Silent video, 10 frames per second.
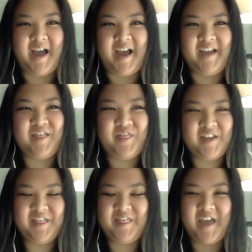I
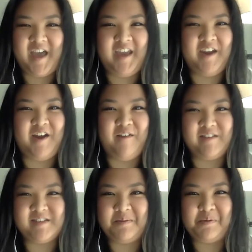think that, and
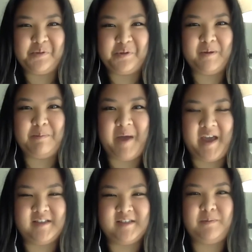obviously I'm a little bit
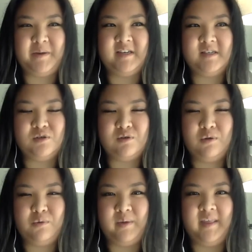biased, but
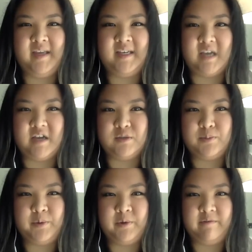digital really does
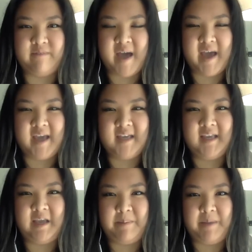provide
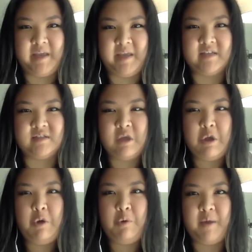campaigns
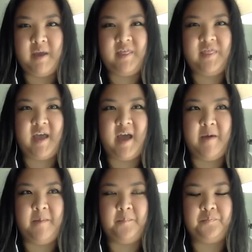with
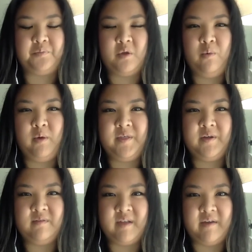
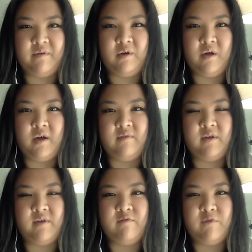a level of
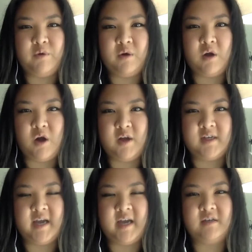voter
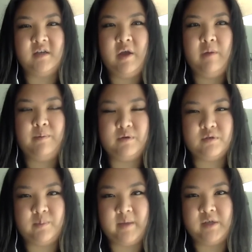contact,
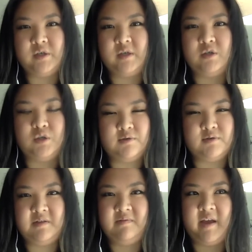persuasion,
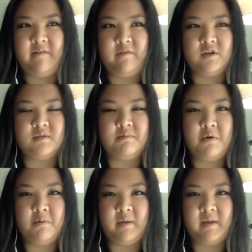GOTV efforts,
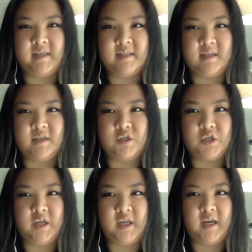
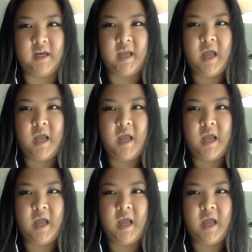mobilization,